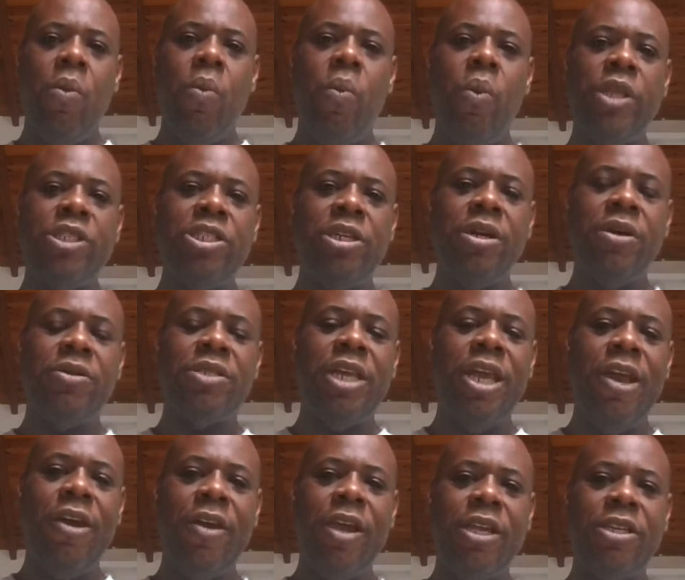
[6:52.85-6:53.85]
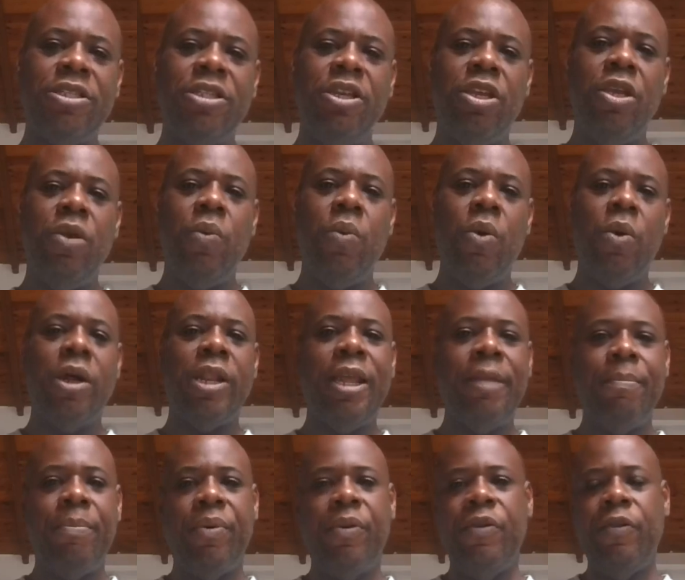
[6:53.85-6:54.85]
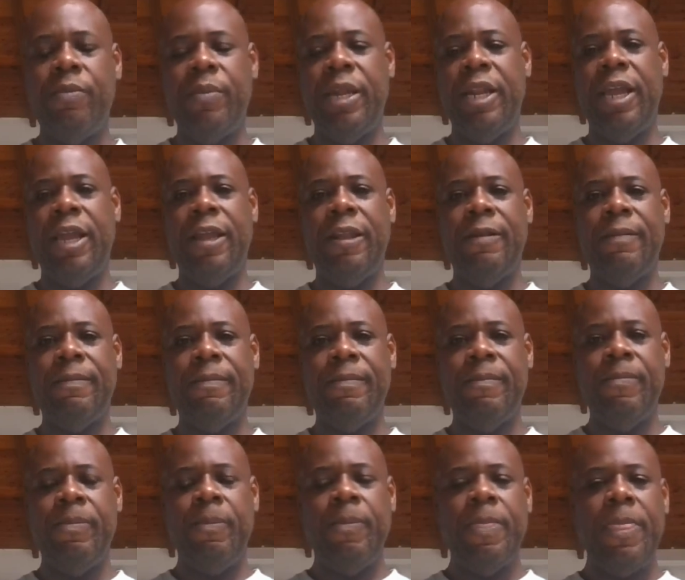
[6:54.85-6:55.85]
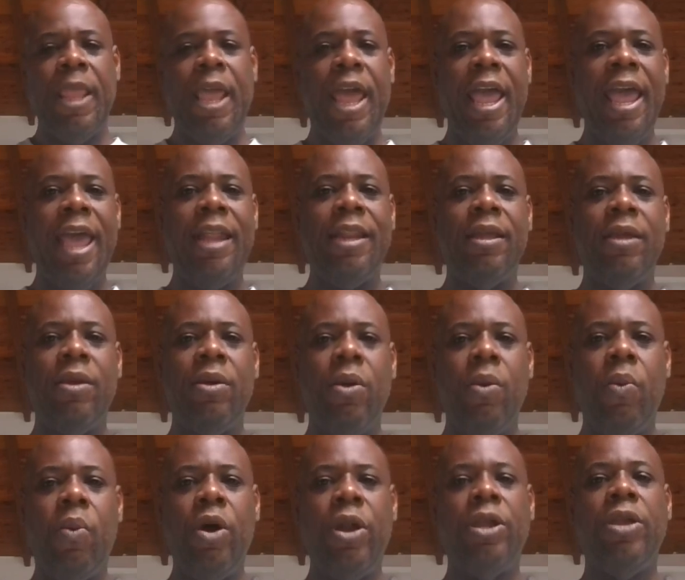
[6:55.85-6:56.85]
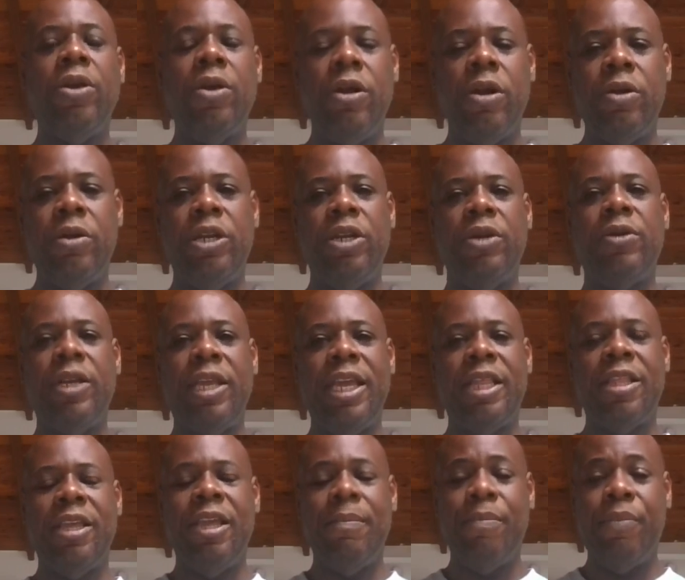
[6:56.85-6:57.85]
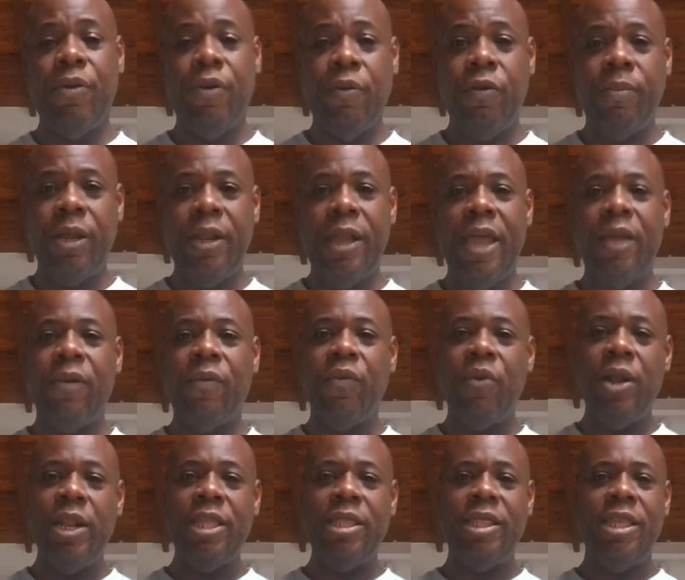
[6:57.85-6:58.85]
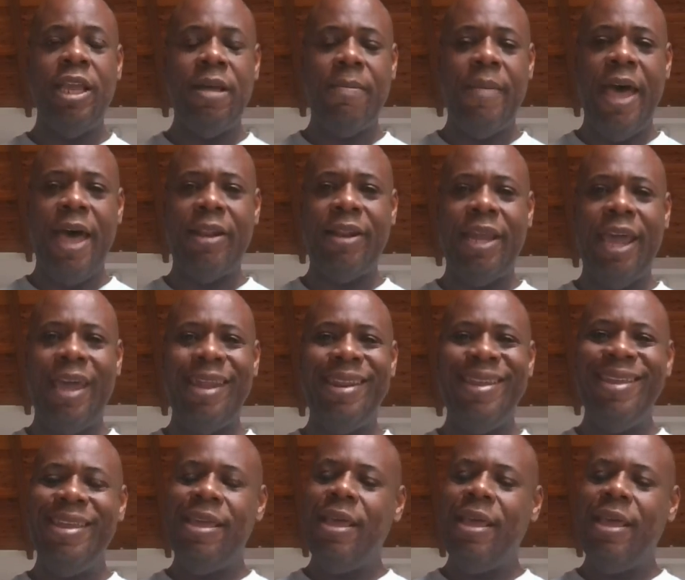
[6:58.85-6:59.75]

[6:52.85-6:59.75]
Which of those areas do you want improvement in? And what are you going to do to get the improvement? Like, really think about that.